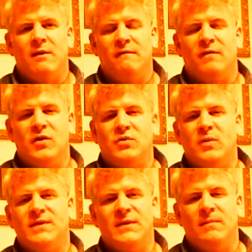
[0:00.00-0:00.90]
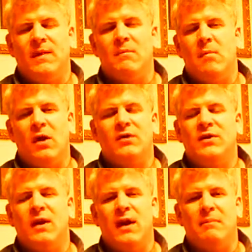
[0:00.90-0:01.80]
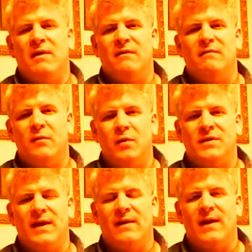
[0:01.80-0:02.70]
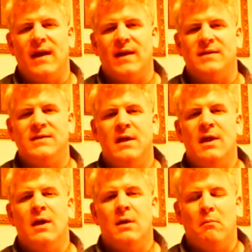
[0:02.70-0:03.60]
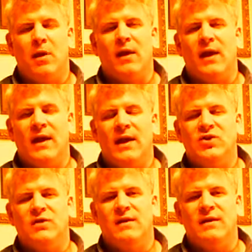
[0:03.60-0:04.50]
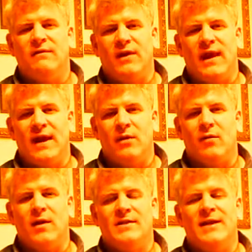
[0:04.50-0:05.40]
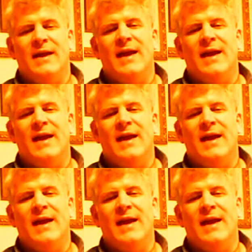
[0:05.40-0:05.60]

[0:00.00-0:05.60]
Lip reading: The first one is simply a marked copy of the Riddell case, marking each of the different categories.